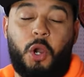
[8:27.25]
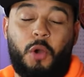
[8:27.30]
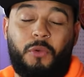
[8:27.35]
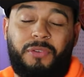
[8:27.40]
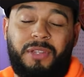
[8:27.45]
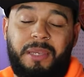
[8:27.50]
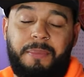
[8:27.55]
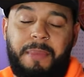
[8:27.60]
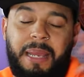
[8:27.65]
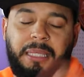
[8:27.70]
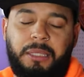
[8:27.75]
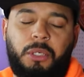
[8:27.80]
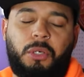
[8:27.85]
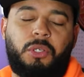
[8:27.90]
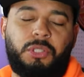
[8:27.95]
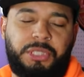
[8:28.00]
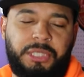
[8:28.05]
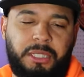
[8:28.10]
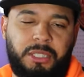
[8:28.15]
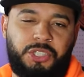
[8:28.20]
hopefully my
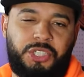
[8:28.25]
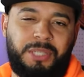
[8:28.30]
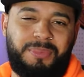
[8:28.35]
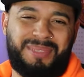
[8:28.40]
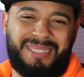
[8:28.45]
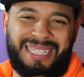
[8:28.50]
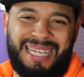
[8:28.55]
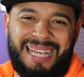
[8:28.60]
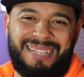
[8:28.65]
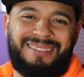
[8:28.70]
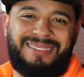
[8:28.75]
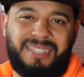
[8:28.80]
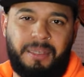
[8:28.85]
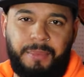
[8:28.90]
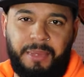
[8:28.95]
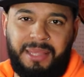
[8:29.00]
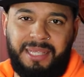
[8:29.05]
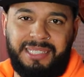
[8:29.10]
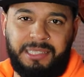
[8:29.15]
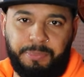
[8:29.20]
local dealerships get
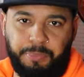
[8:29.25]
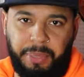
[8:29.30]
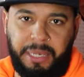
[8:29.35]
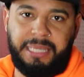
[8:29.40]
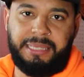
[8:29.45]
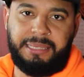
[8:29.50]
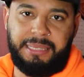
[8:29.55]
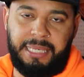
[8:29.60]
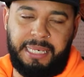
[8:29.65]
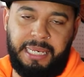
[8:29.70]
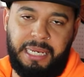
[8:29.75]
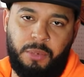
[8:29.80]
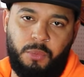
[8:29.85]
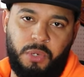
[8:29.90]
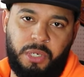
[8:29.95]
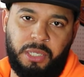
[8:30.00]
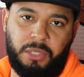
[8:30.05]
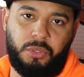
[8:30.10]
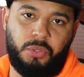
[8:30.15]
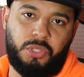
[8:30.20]
some of these bikes in and
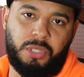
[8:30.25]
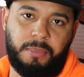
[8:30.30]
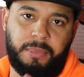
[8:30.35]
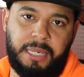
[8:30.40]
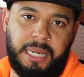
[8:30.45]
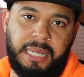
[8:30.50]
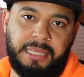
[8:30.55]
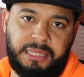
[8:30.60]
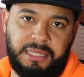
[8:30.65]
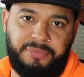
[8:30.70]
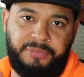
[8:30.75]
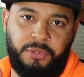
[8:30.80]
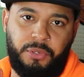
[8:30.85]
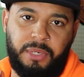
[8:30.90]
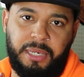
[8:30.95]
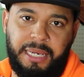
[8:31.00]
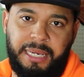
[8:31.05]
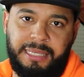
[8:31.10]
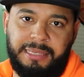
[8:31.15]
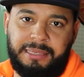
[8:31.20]
we could do some content for
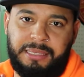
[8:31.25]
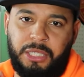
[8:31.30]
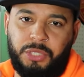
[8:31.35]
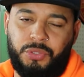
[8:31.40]
you guys.